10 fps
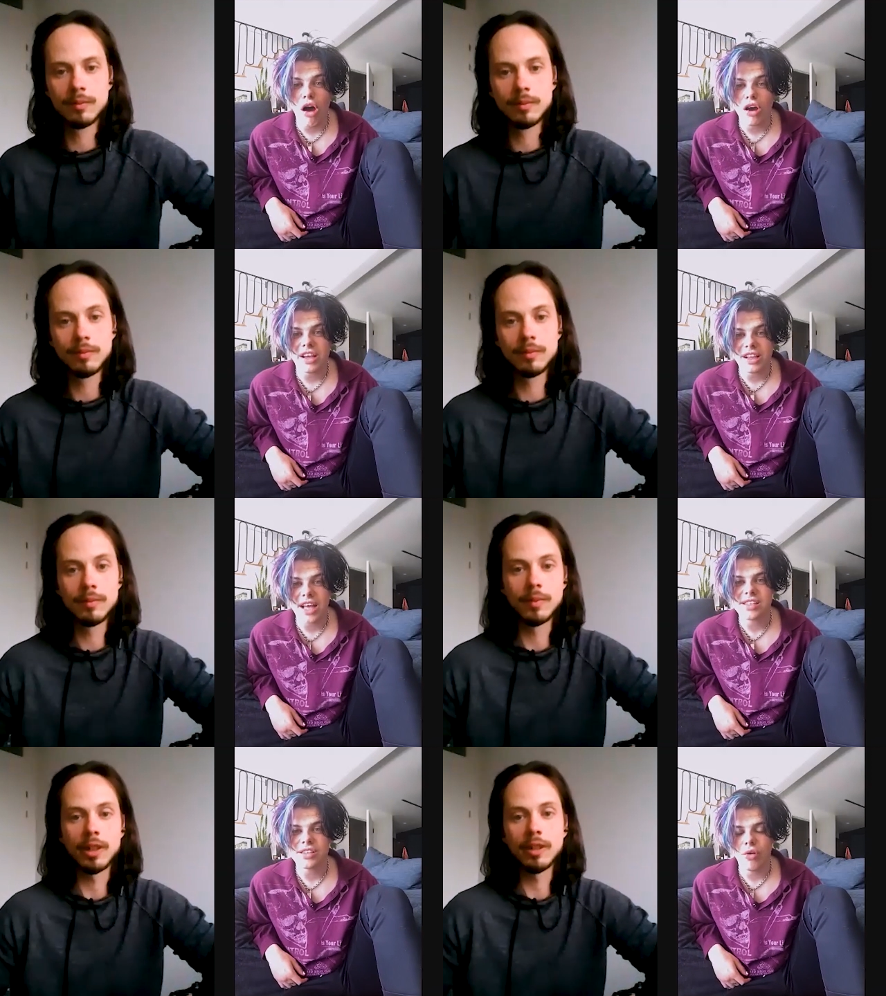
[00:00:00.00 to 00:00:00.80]
Speaker 1: and
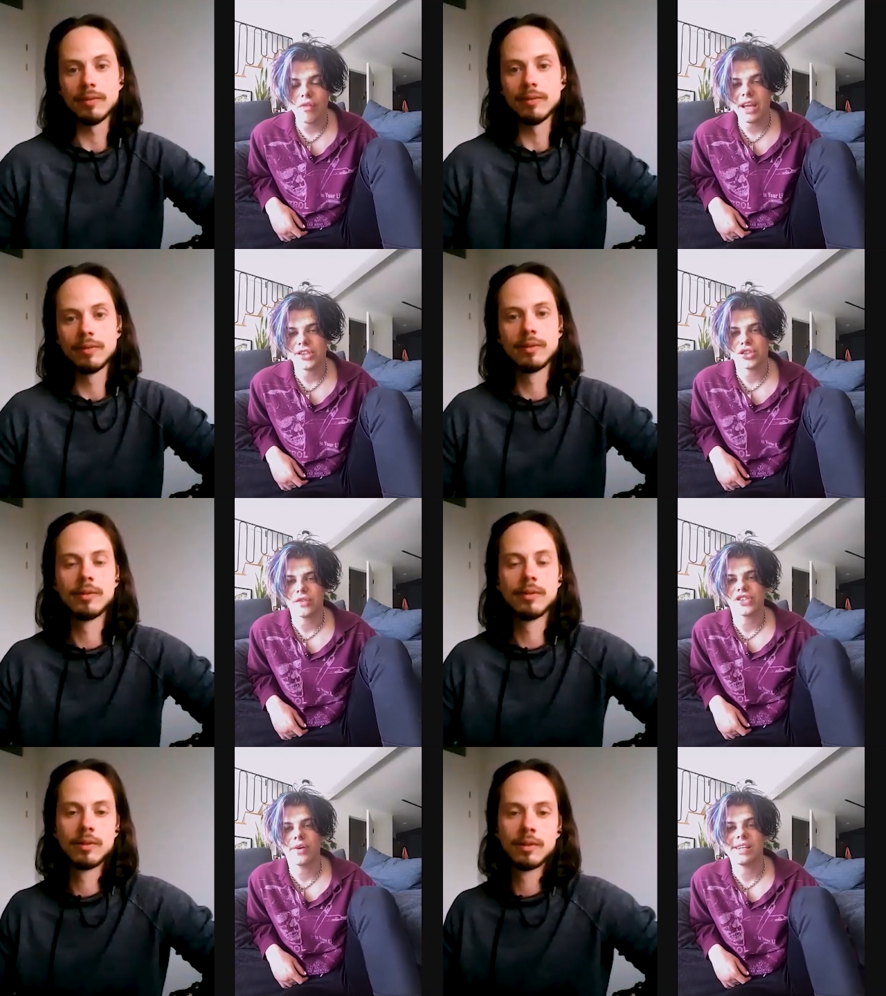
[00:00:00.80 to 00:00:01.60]
neglecting mm. loving each
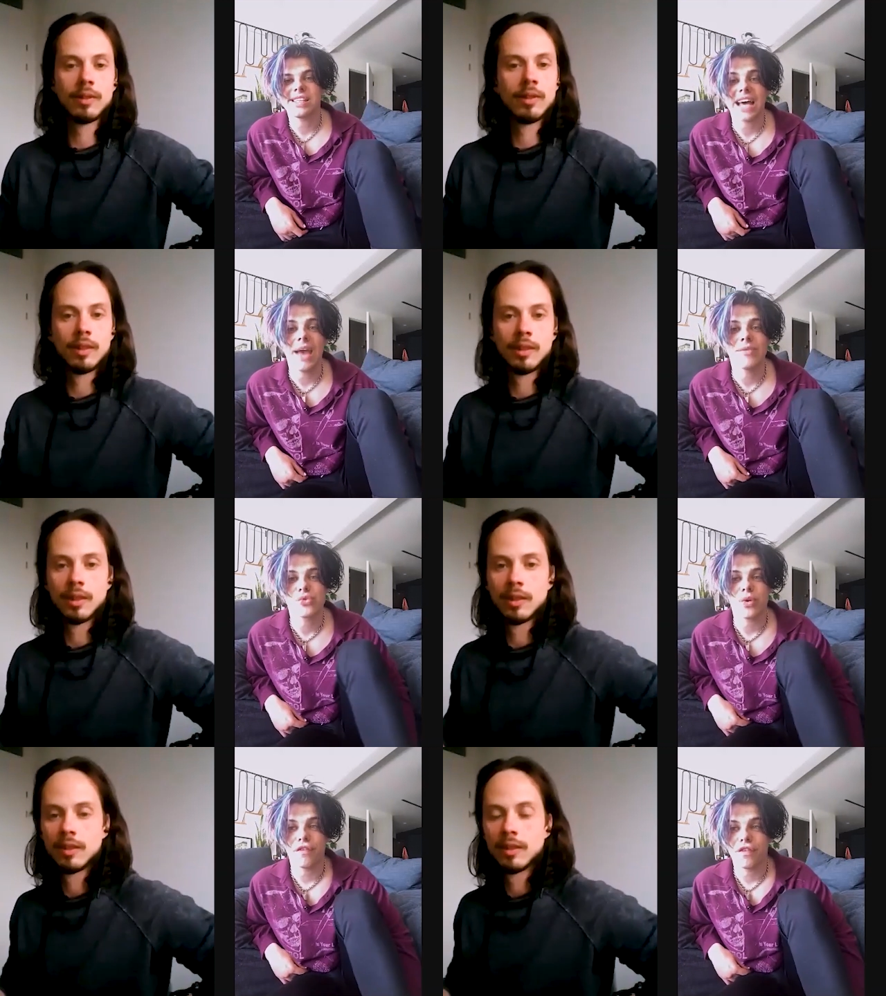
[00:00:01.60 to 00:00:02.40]
other. So it's time
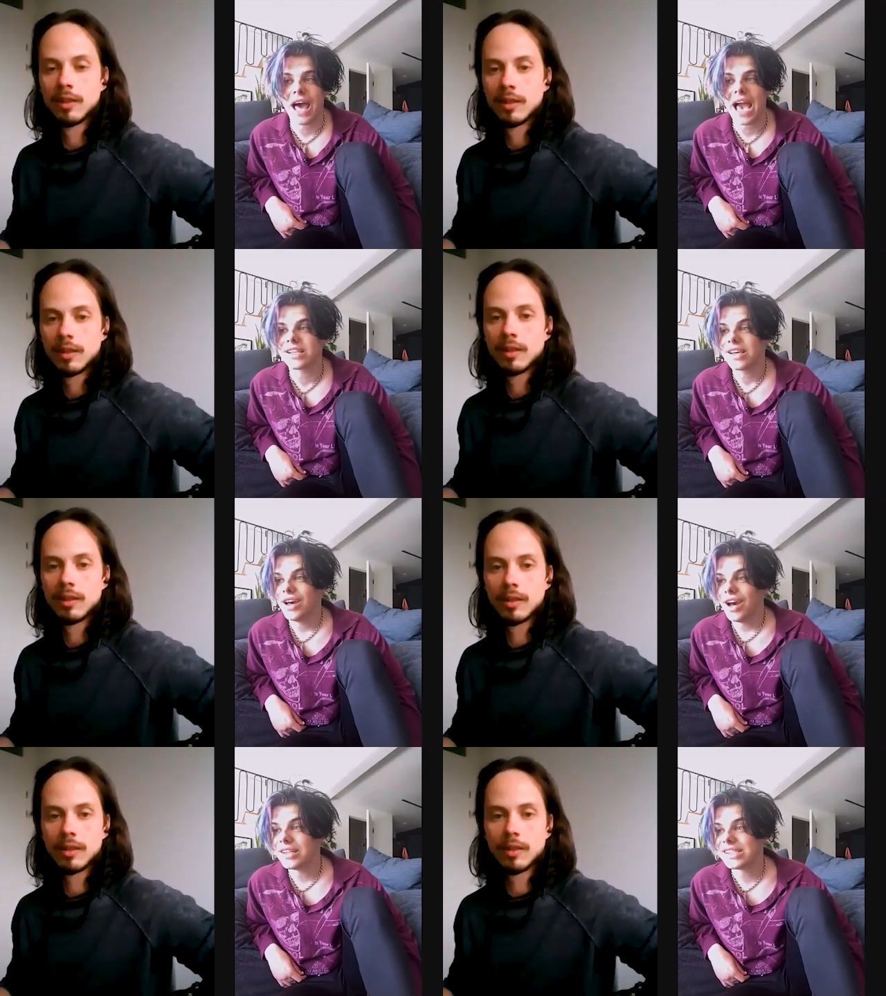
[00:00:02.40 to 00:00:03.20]
to reflect
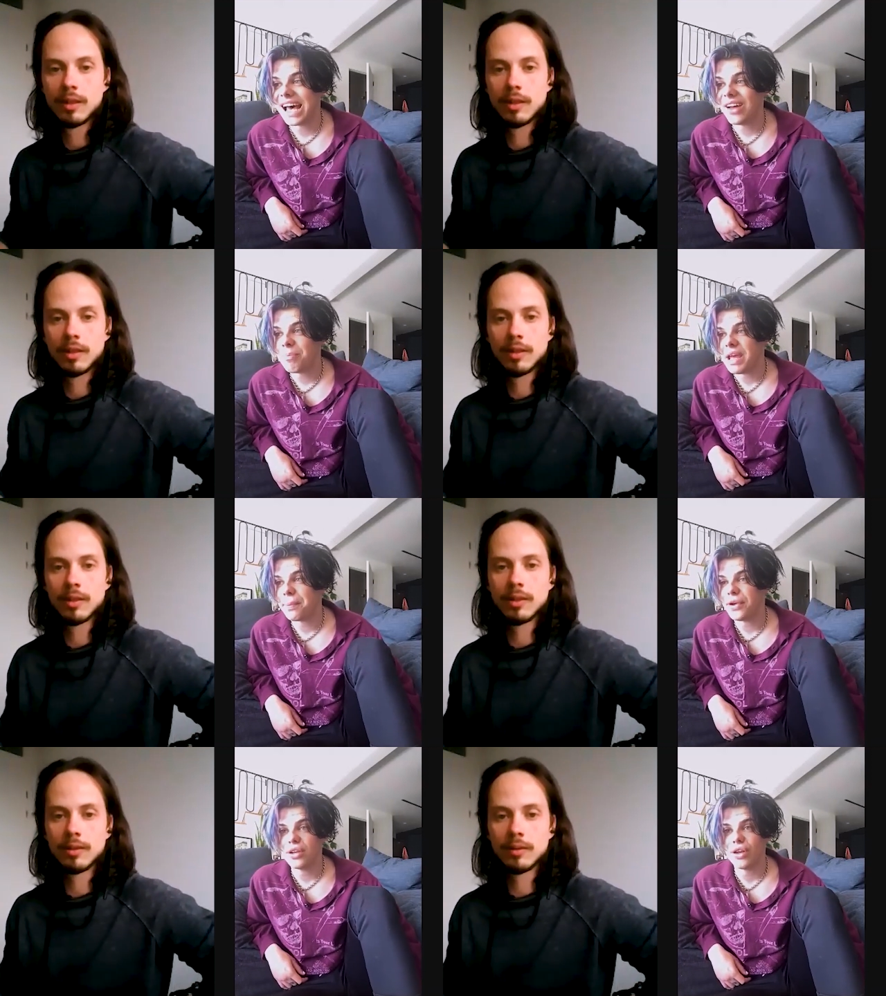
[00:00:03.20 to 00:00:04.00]
and tell the
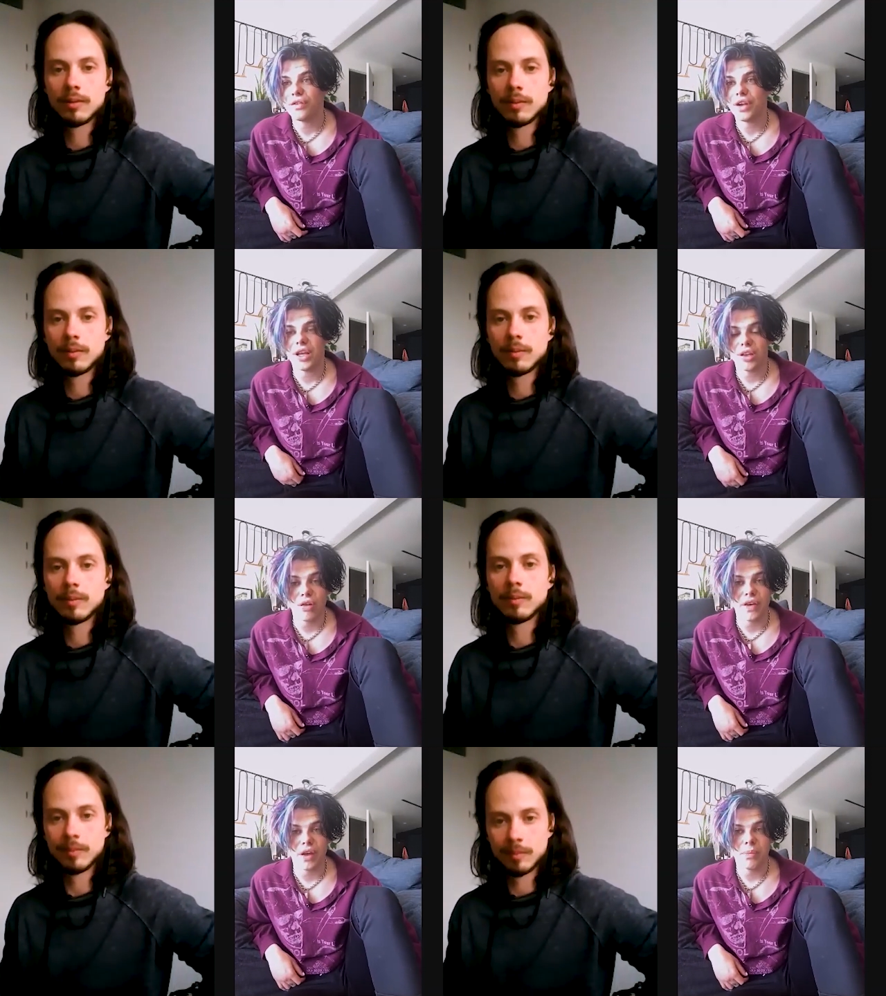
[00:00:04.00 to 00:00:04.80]
people you love that you love
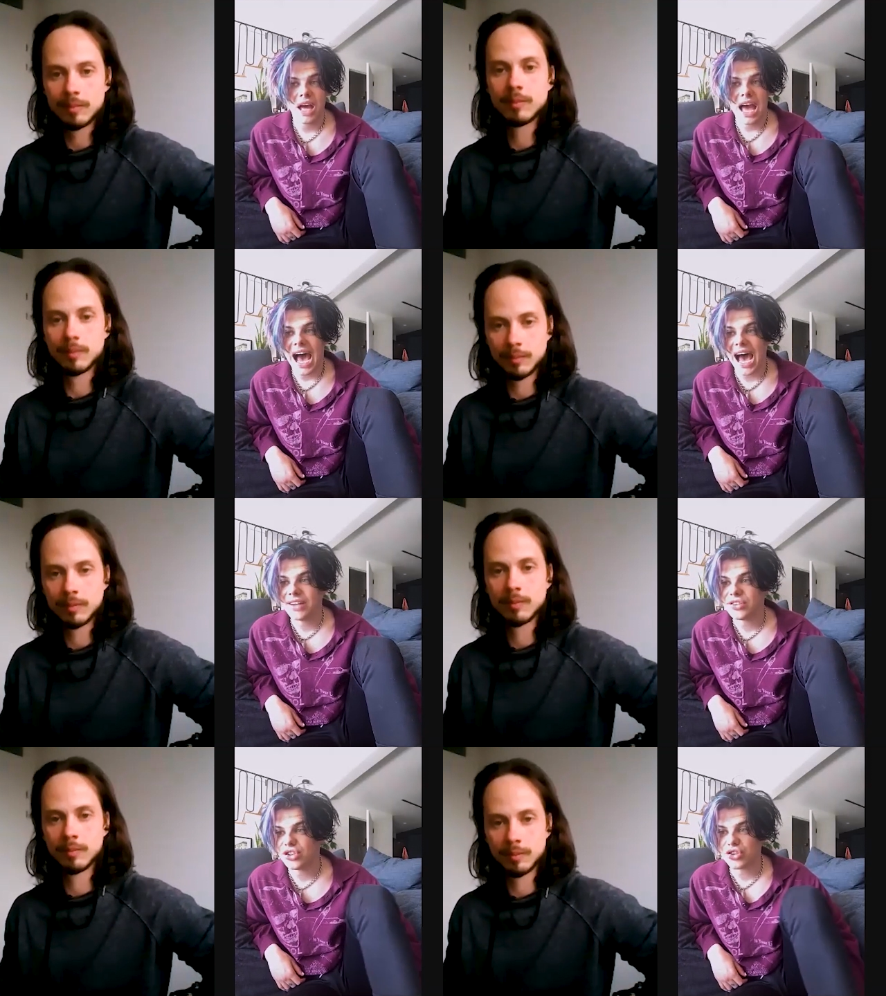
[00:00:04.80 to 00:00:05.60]
them
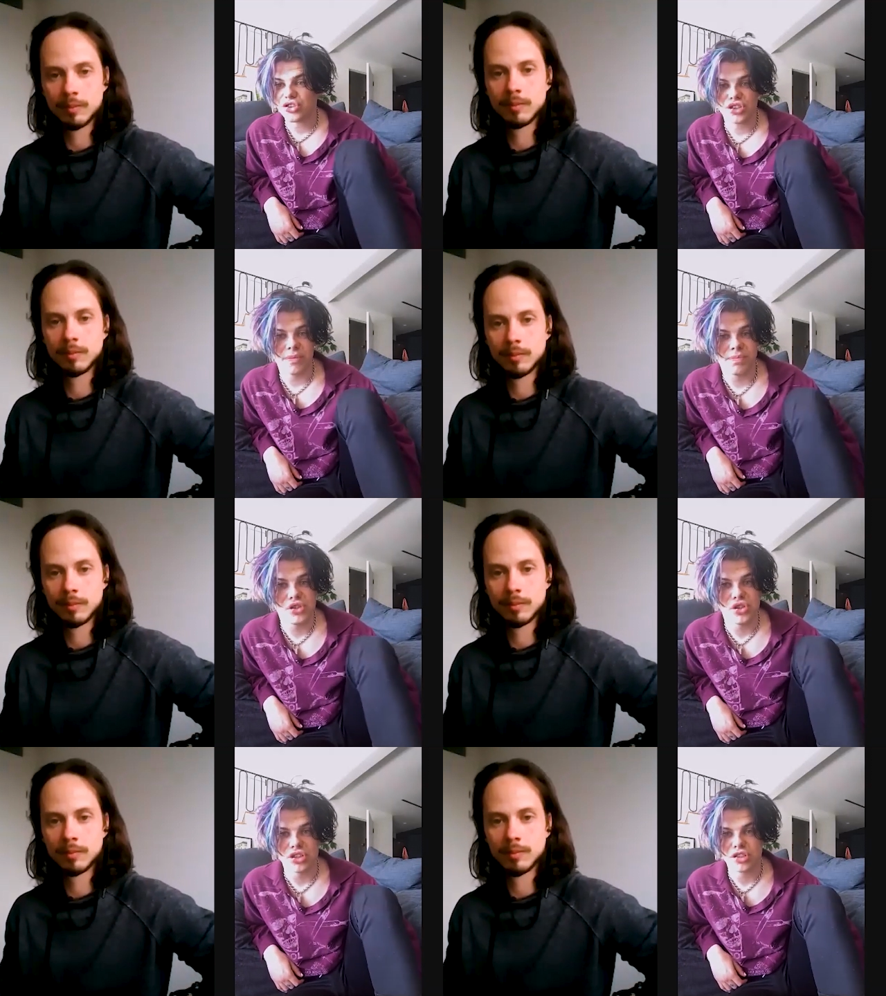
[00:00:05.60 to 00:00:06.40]
and just to
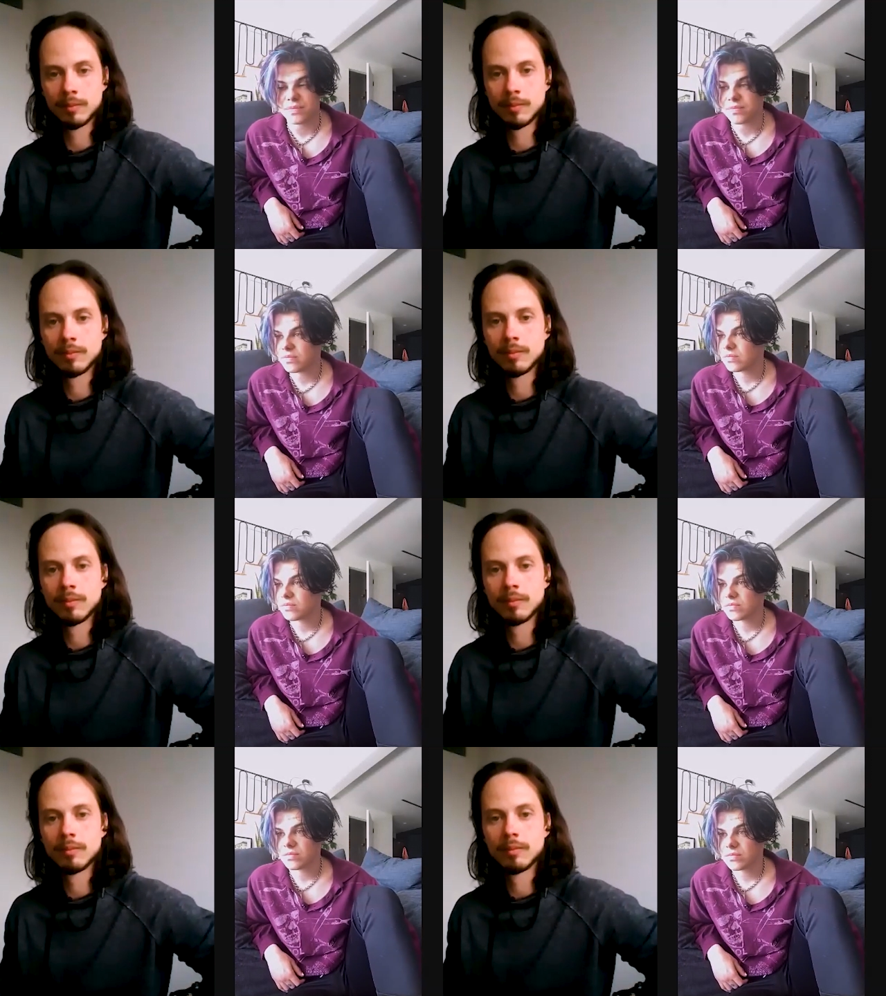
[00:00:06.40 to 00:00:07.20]
just
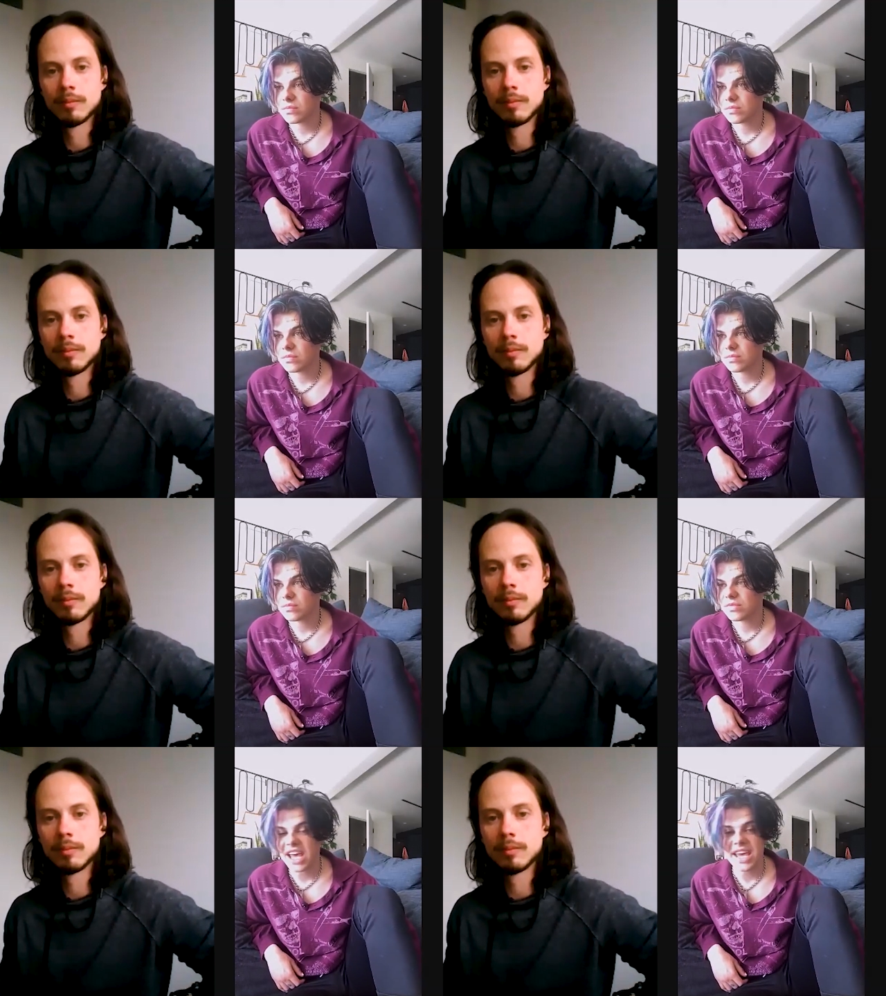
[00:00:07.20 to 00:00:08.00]

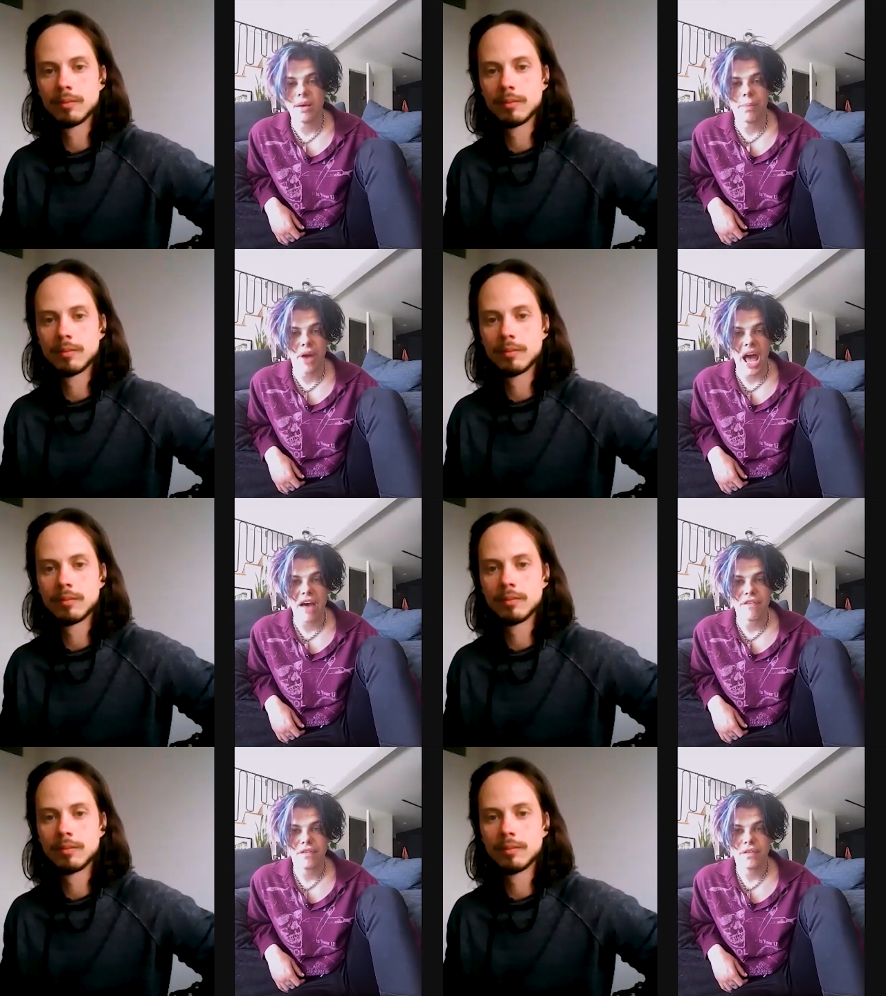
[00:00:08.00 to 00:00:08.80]
take a breath